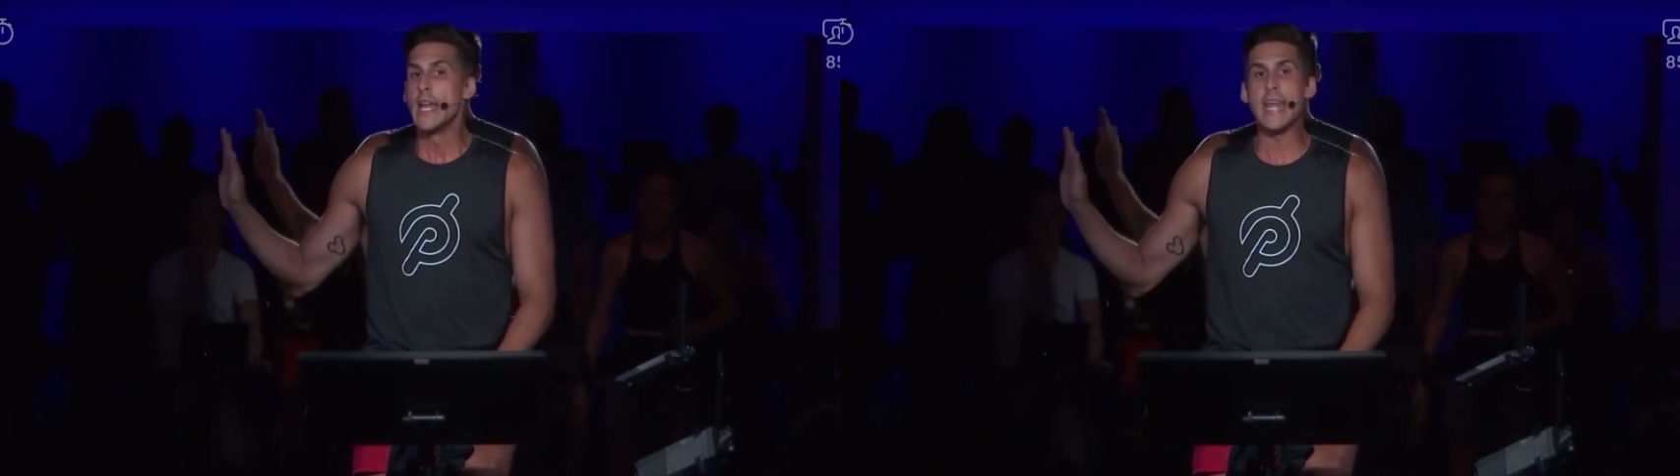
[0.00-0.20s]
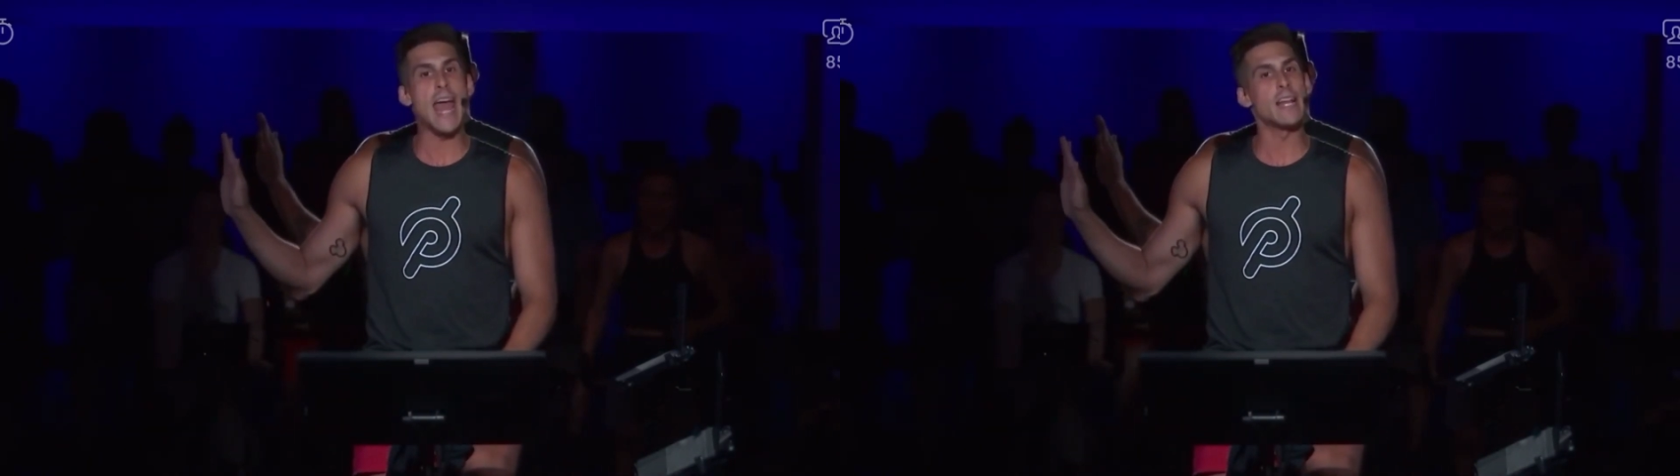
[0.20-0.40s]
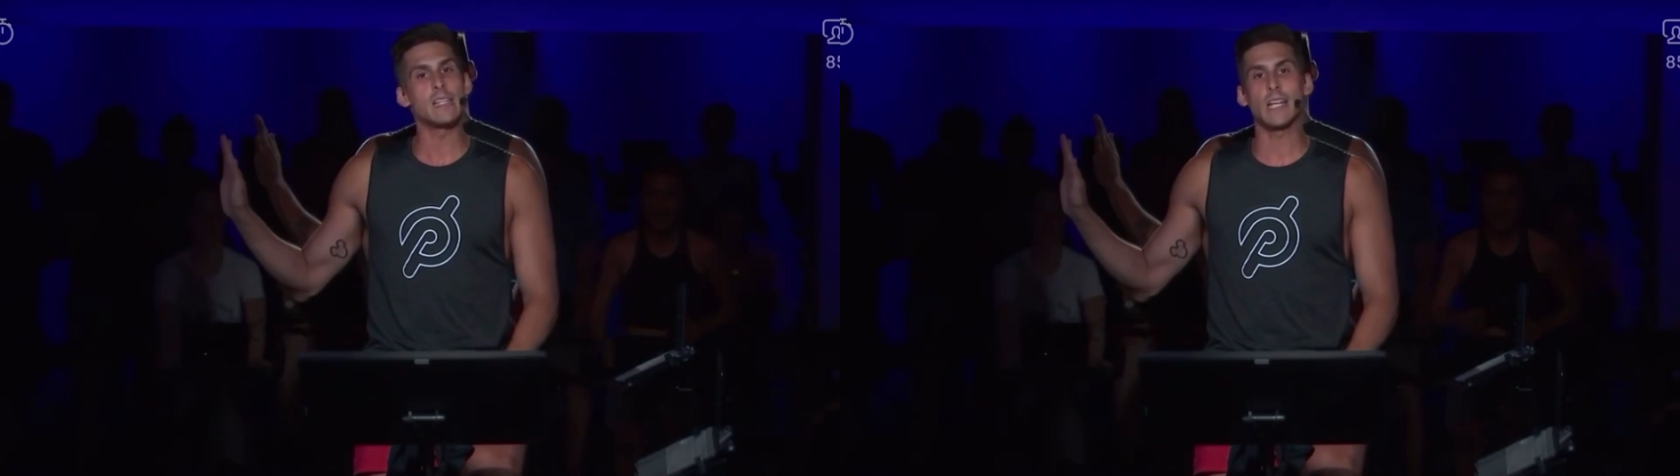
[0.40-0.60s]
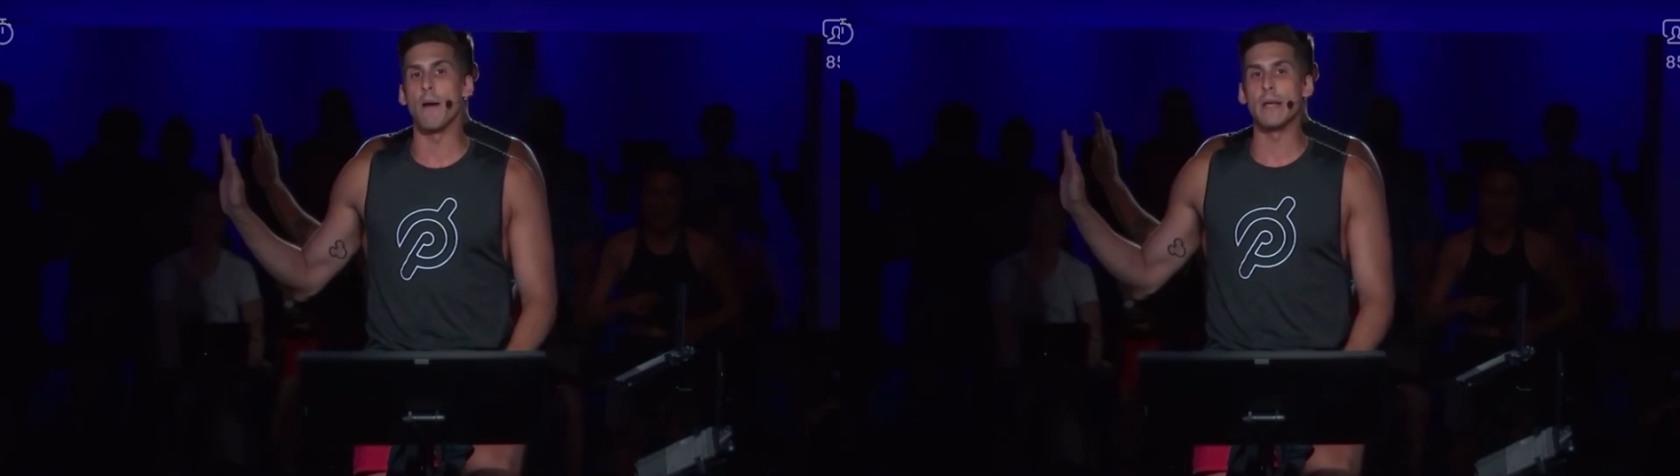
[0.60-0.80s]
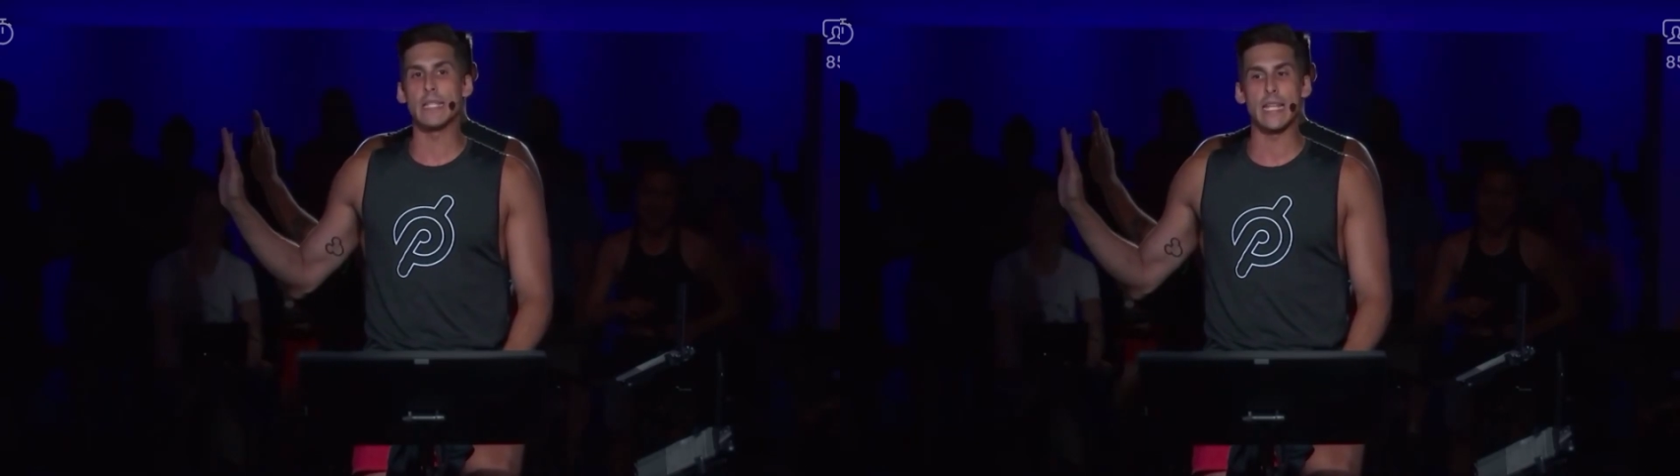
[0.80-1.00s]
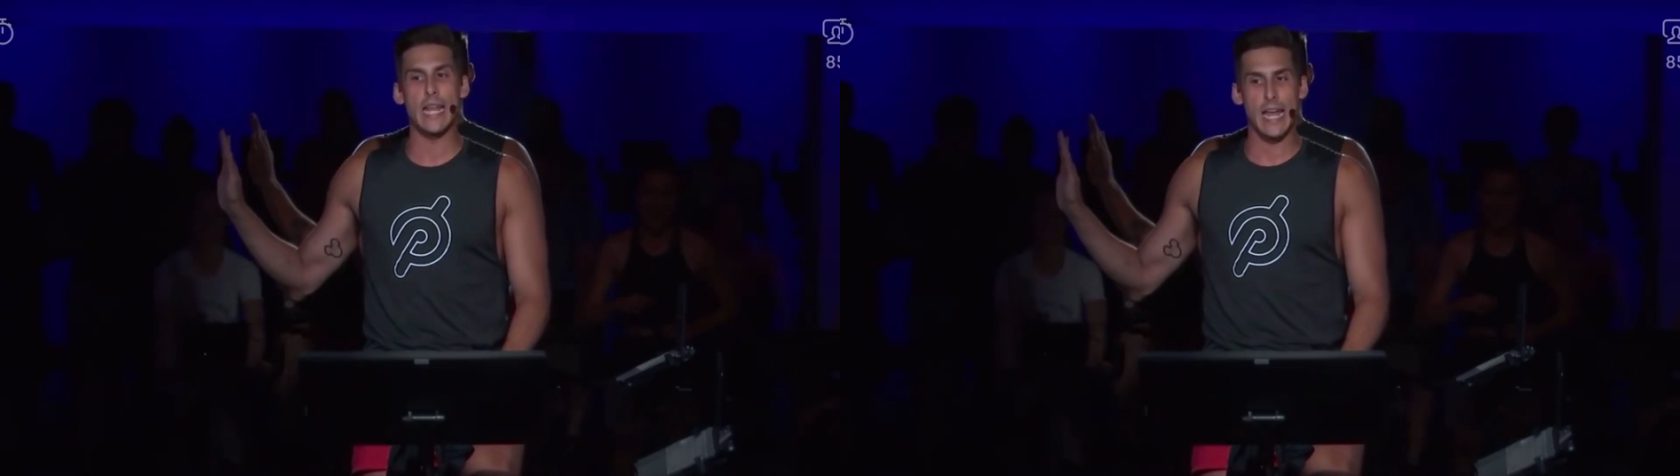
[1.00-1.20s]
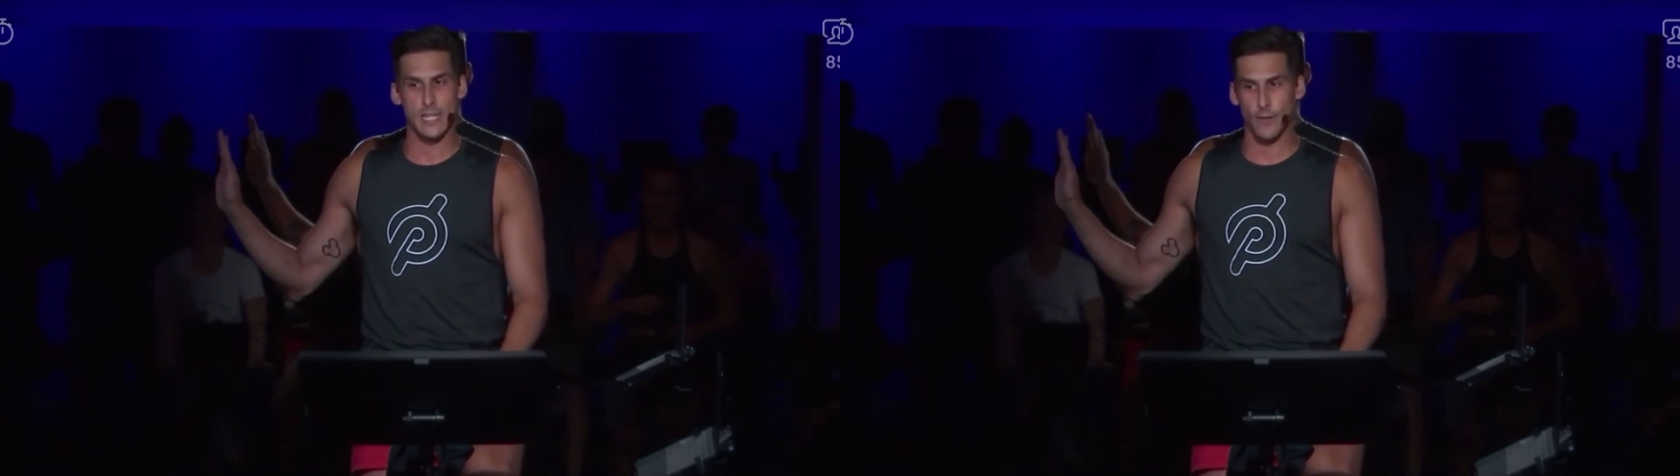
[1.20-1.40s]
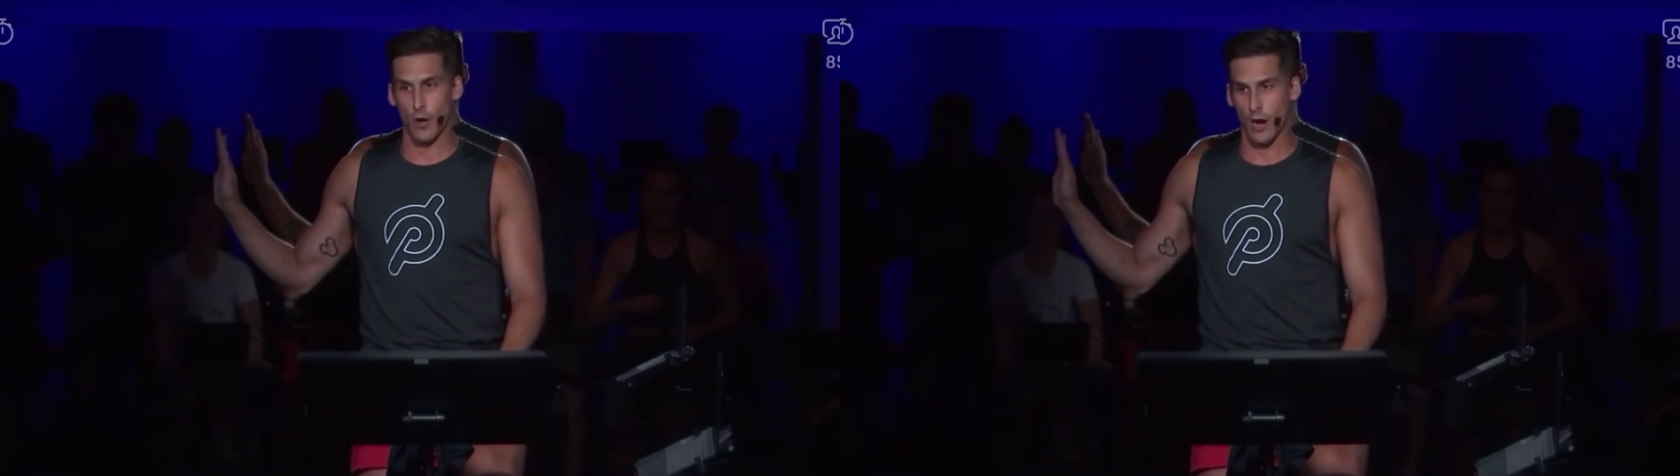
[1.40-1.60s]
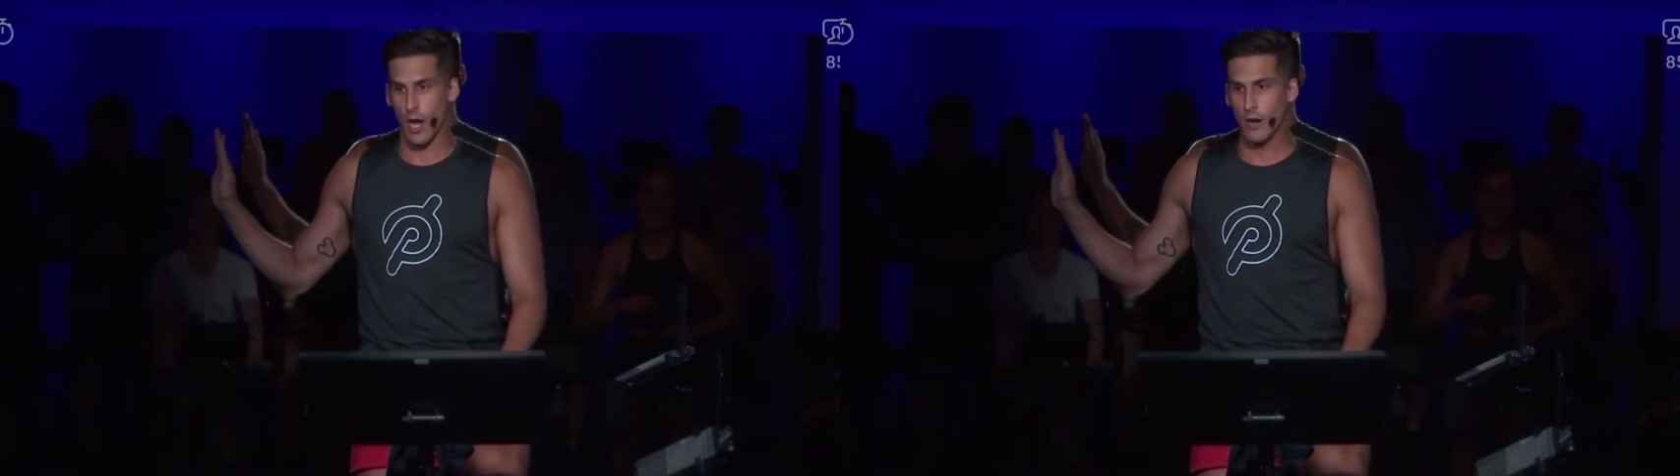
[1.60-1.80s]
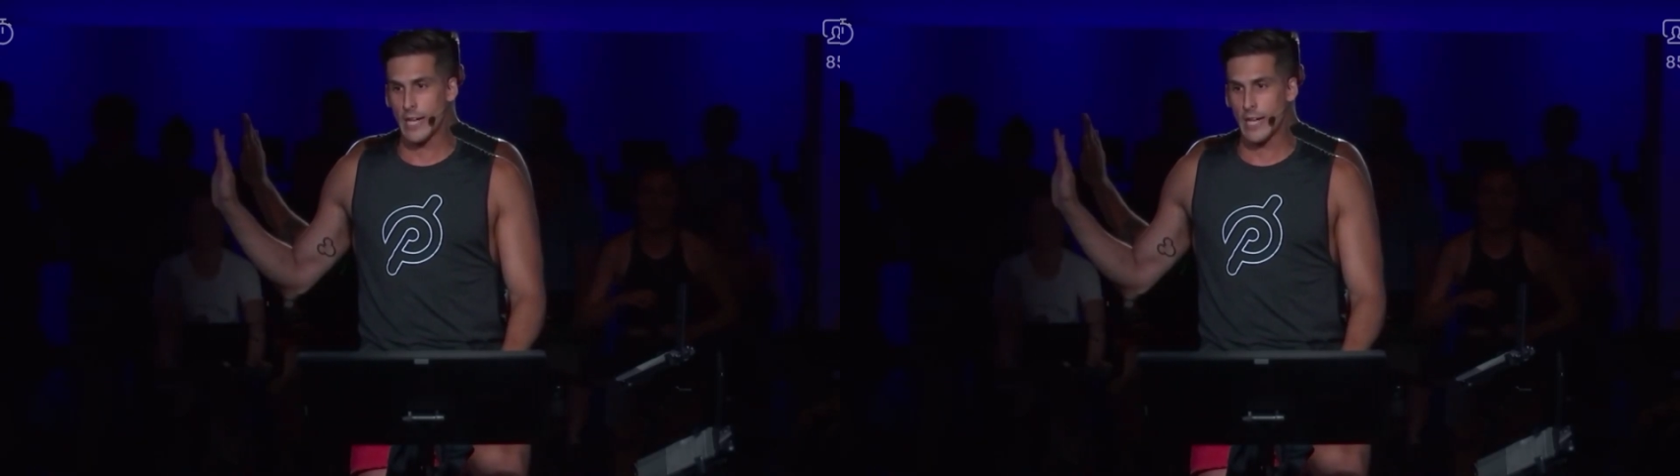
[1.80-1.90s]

Nana's coming to the dance floor.